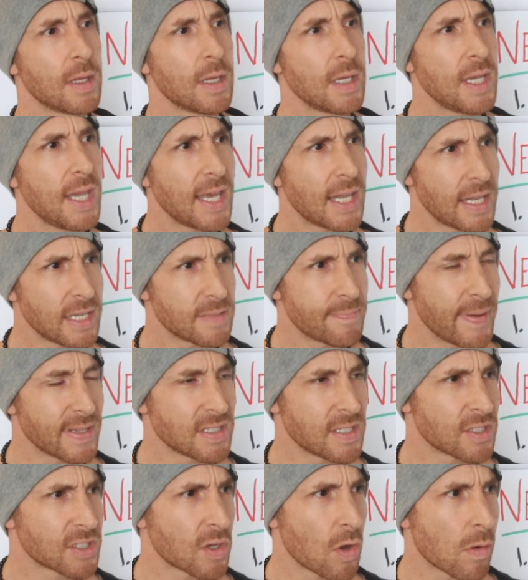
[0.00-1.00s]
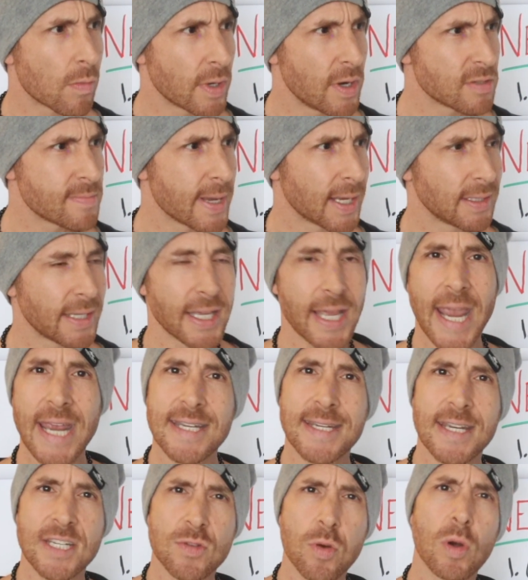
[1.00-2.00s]
he had his business going where he was making like
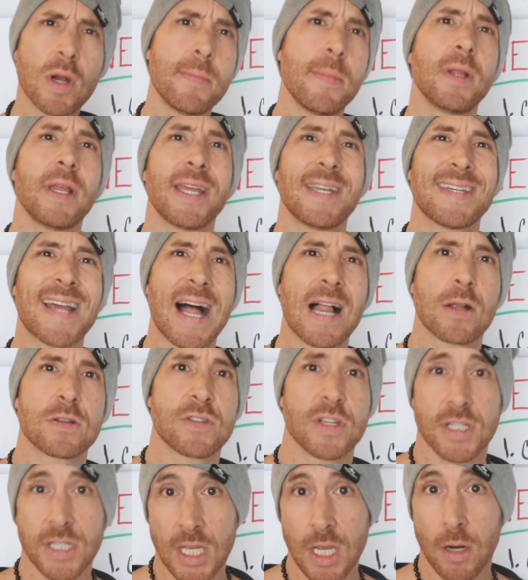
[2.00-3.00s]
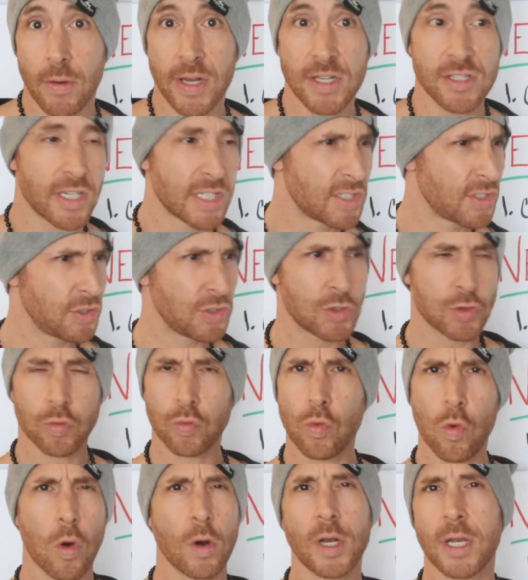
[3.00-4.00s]
$18, $20 million a year. He's
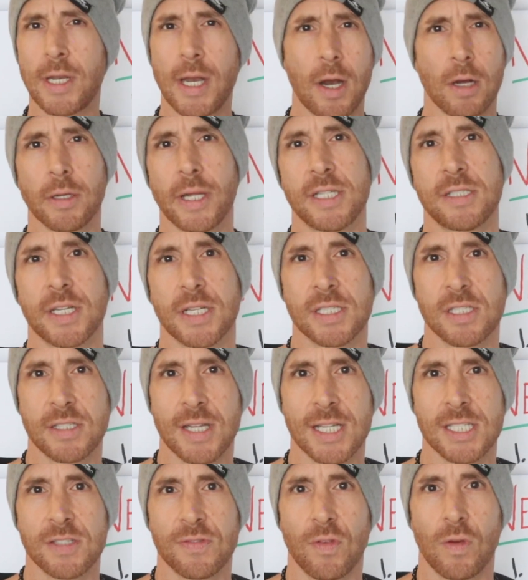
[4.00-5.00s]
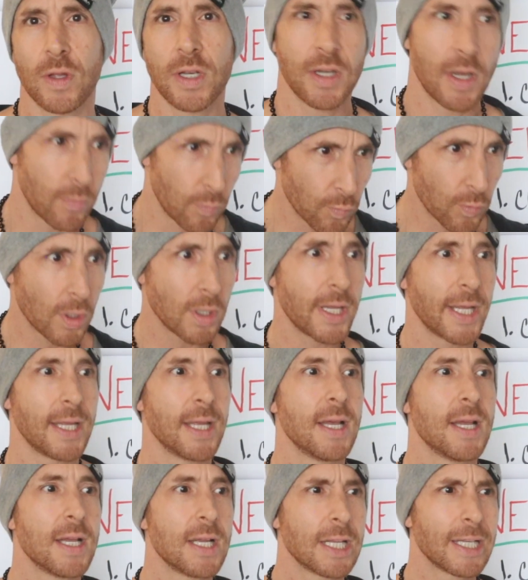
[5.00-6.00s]
extraordinarily successful, and it really
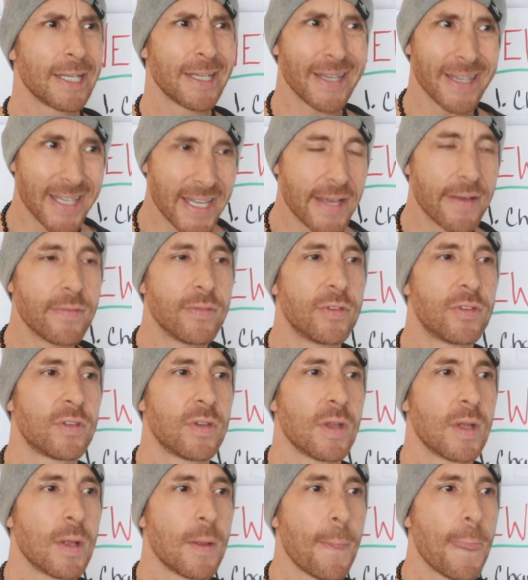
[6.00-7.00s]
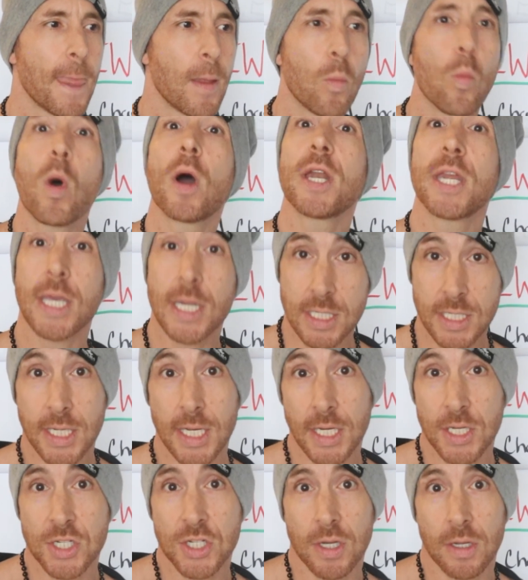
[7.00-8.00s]
lives what he
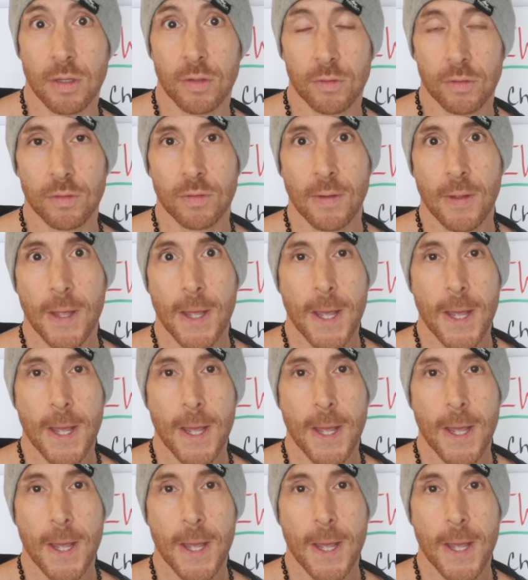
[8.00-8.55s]
teaches.